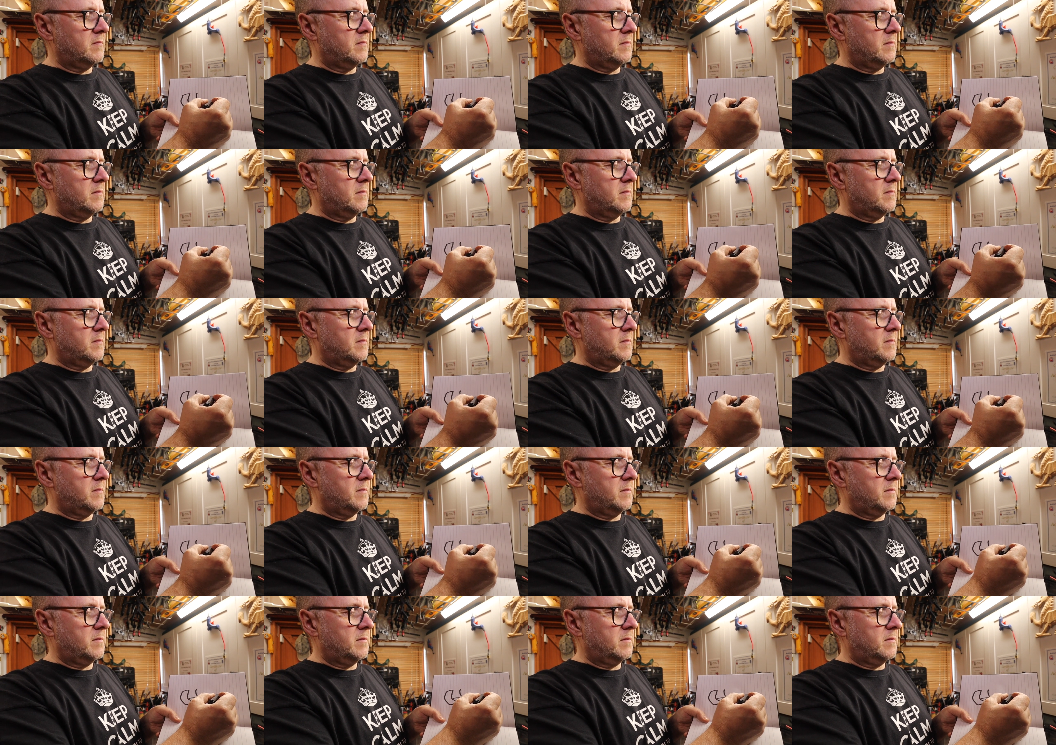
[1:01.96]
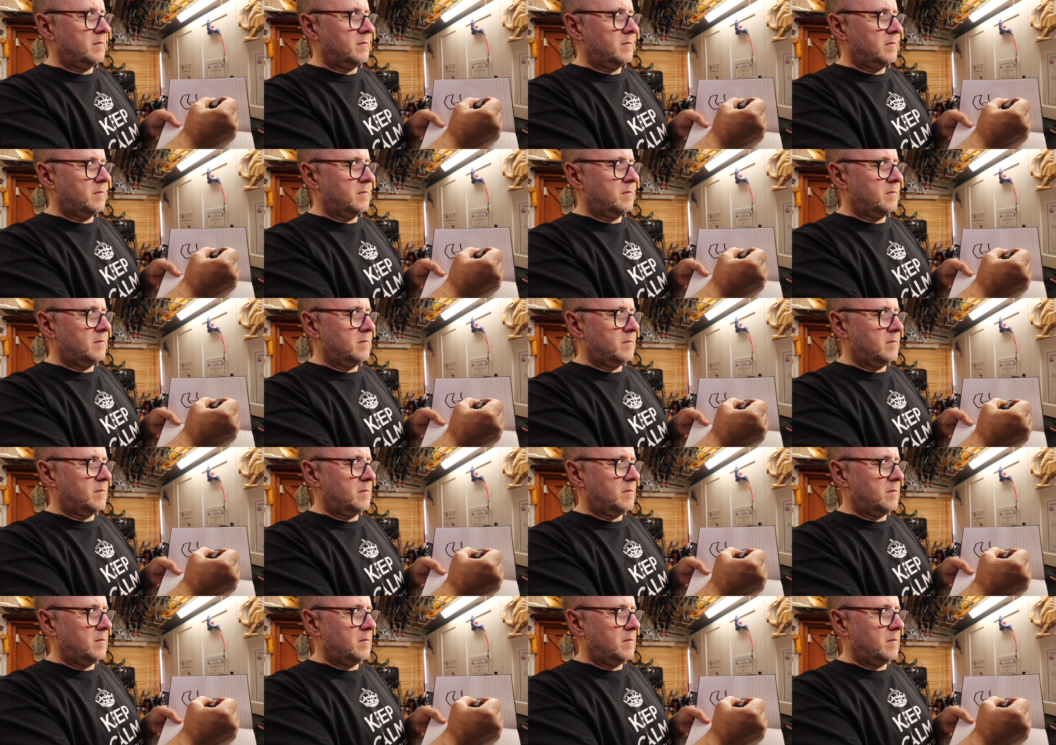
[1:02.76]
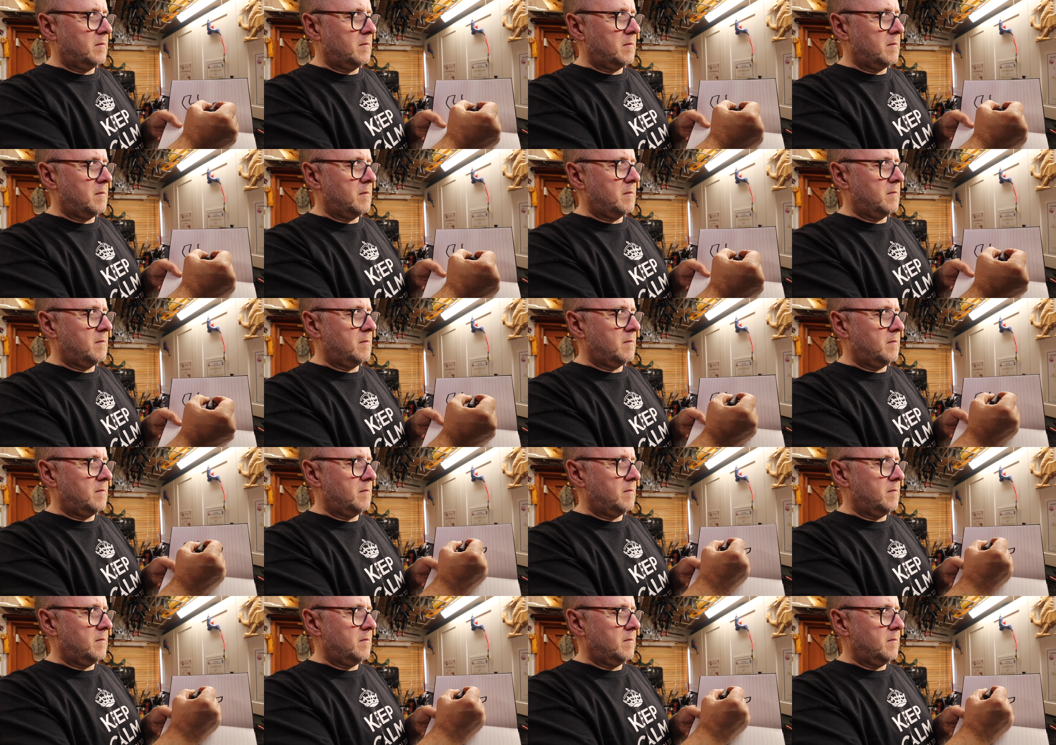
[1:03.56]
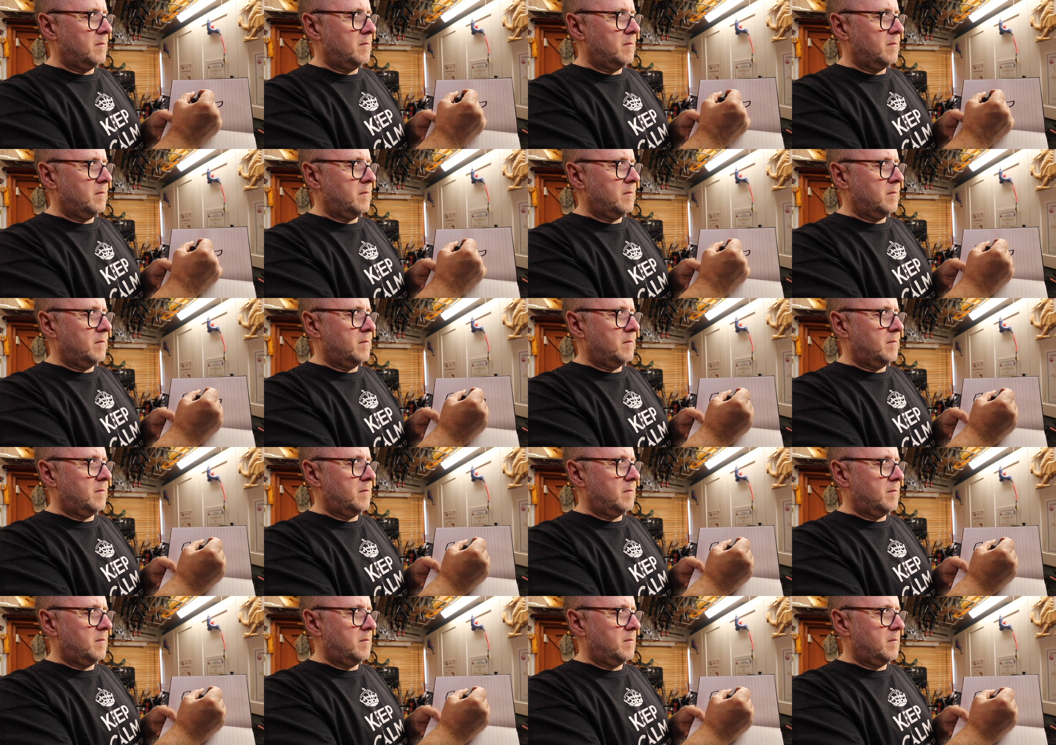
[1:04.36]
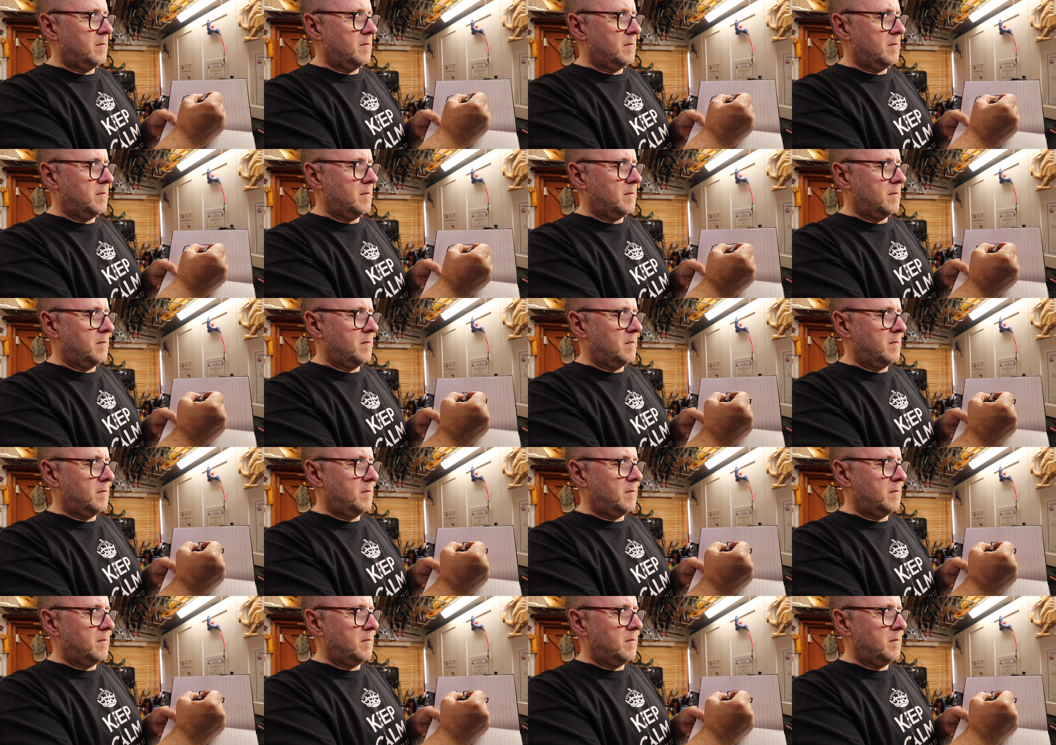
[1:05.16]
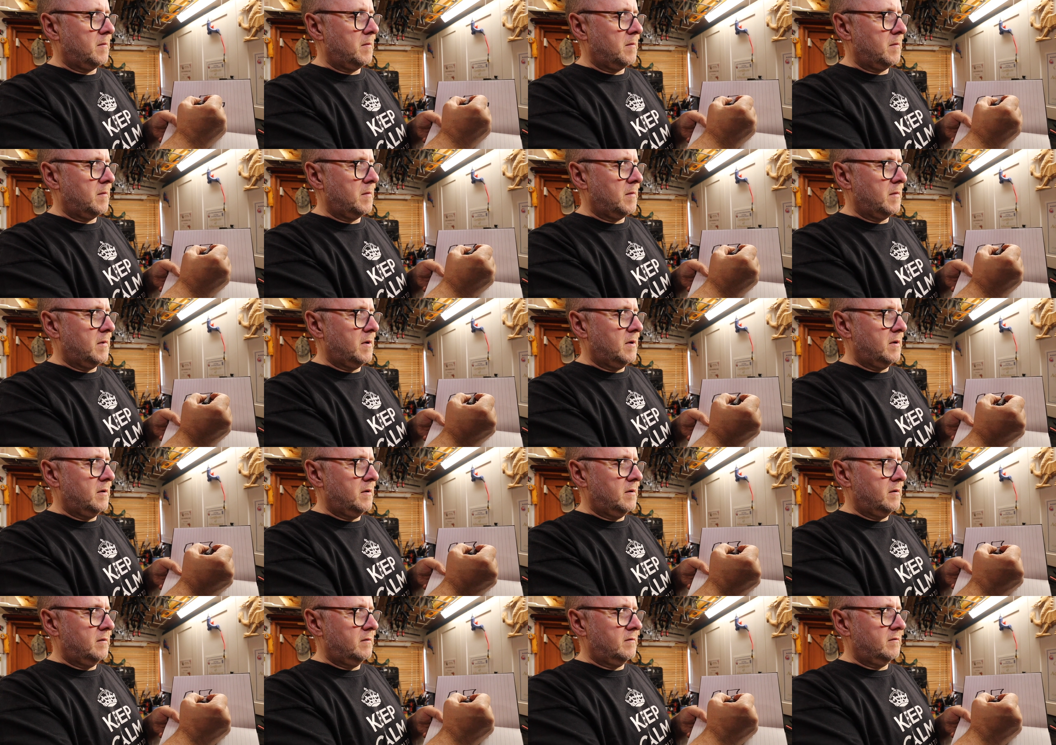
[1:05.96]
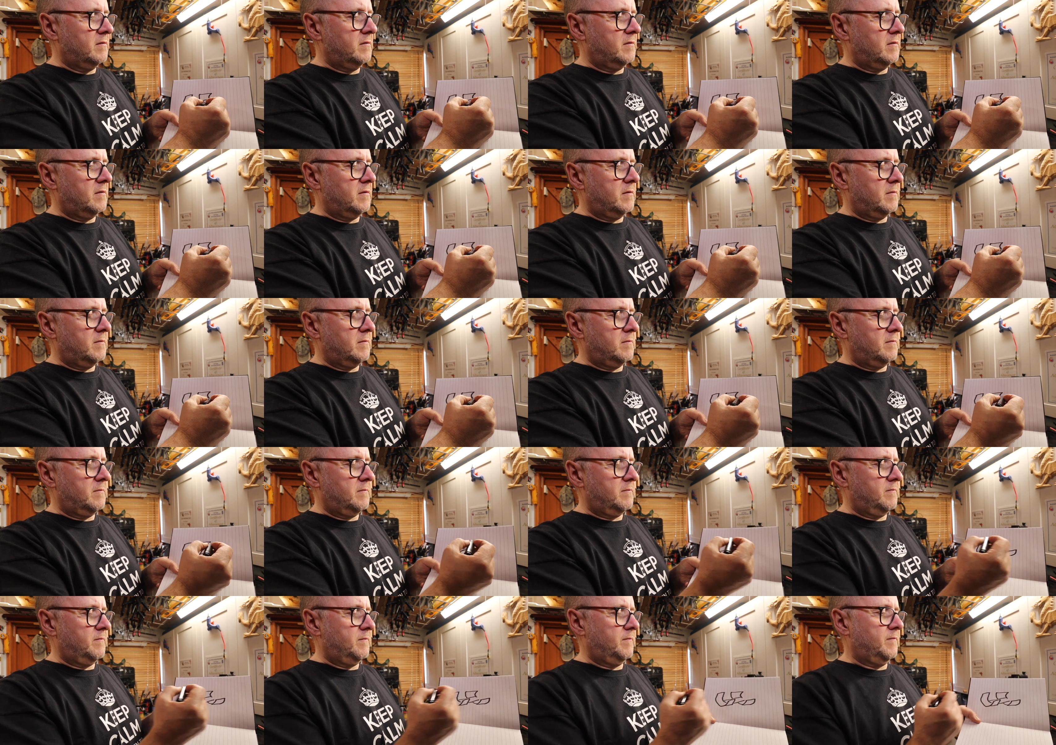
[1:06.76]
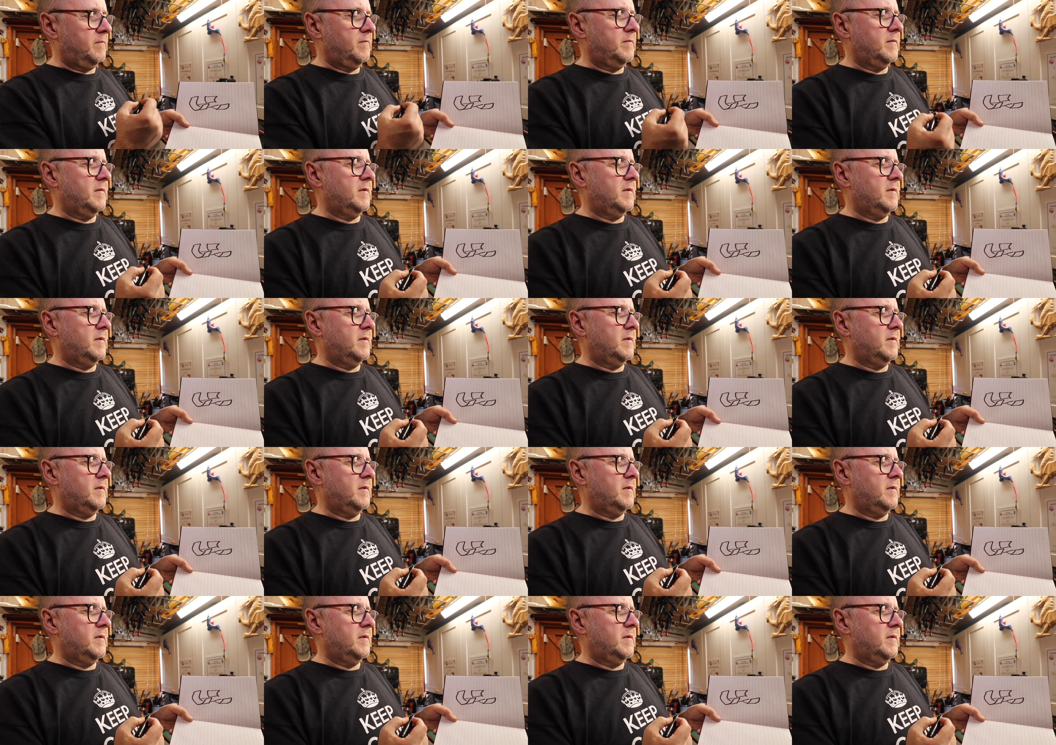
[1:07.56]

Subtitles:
[no speech]